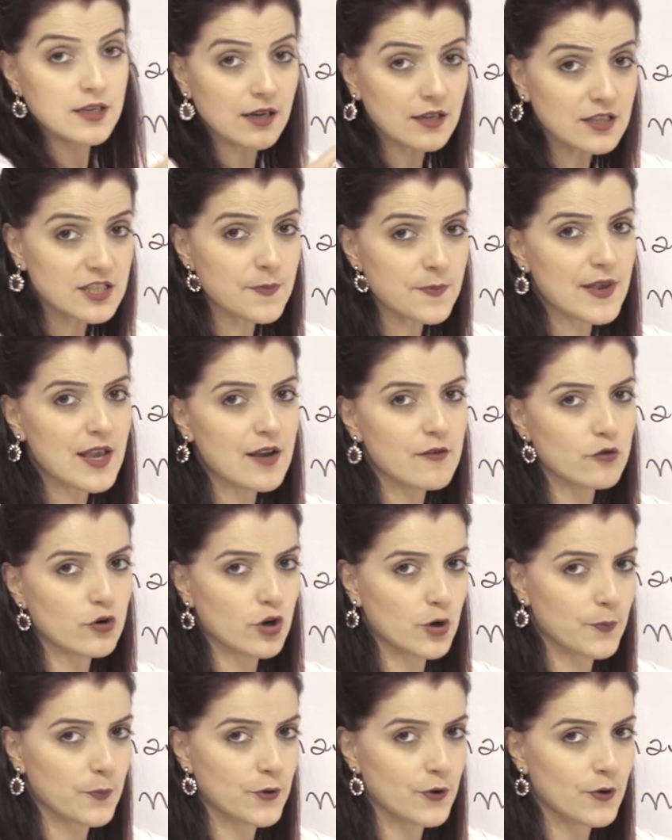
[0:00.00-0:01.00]
can't be a
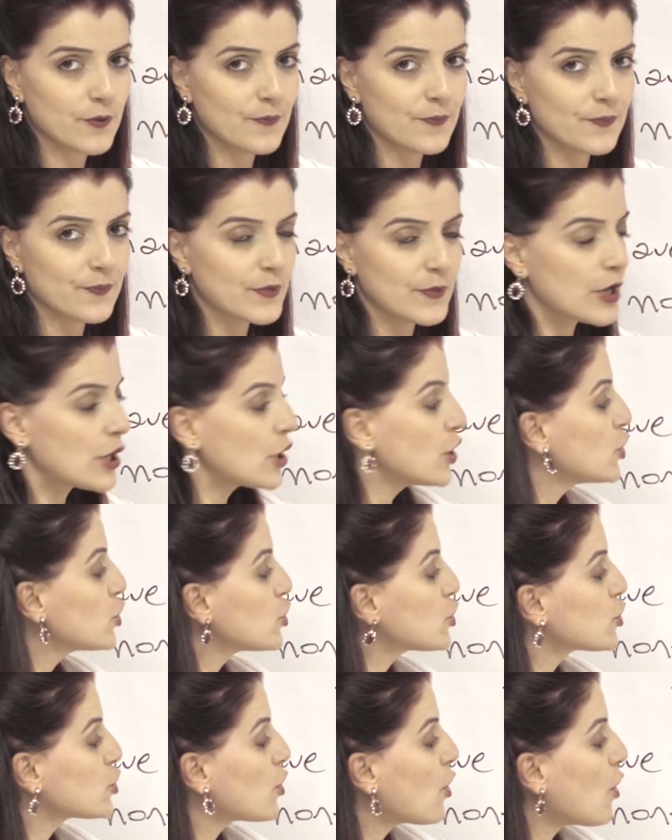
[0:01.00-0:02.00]
verb.
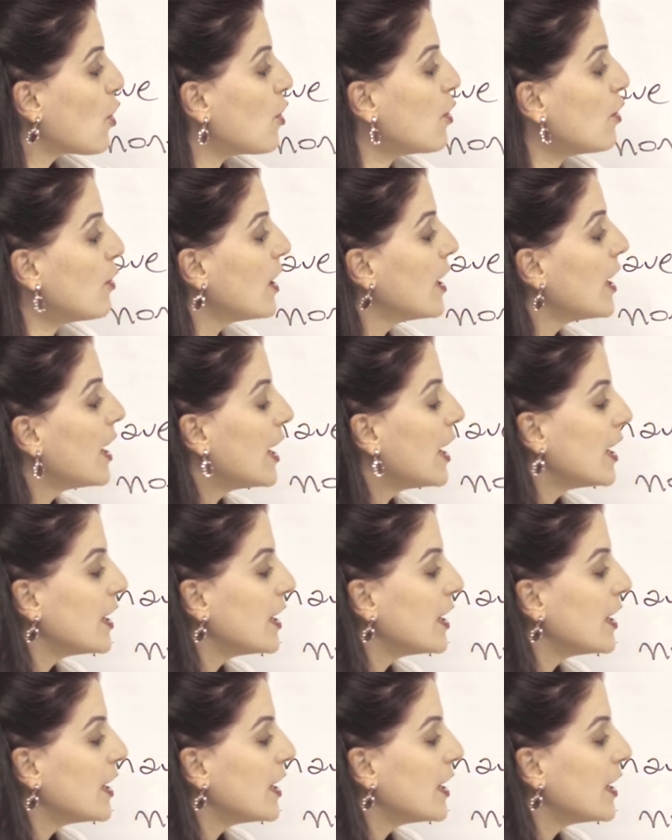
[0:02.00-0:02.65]
So